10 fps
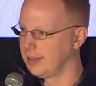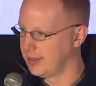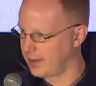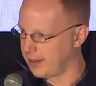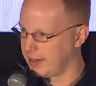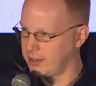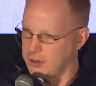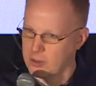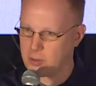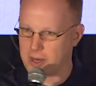They've got like an
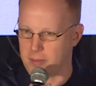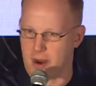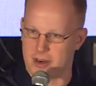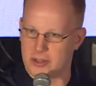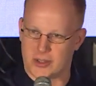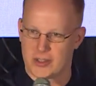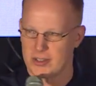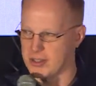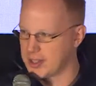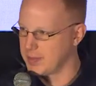earthquake monitoring
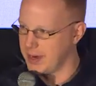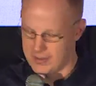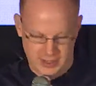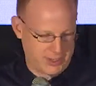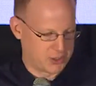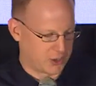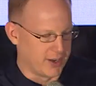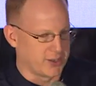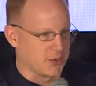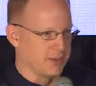system and everything. It's
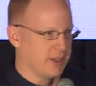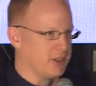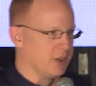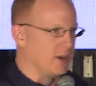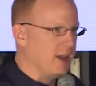crazy what they do.